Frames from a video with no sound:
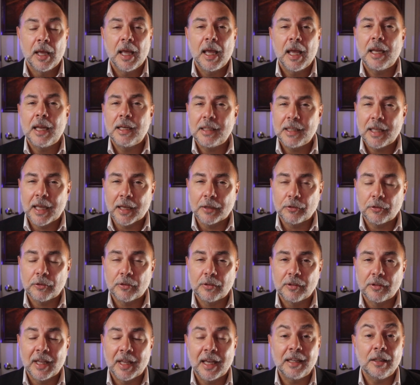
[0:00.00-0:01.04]
And
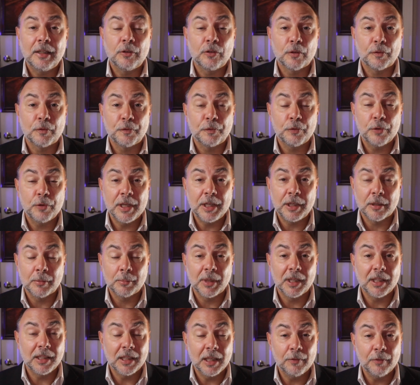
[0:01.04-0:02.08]
yes, that is a freedom
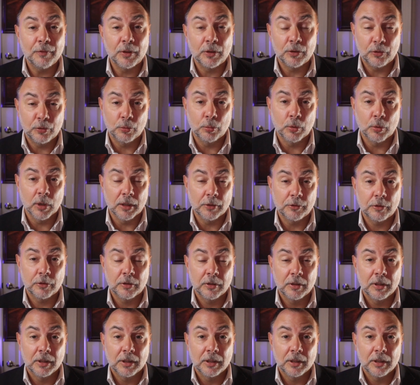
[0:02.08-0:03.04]
given to us.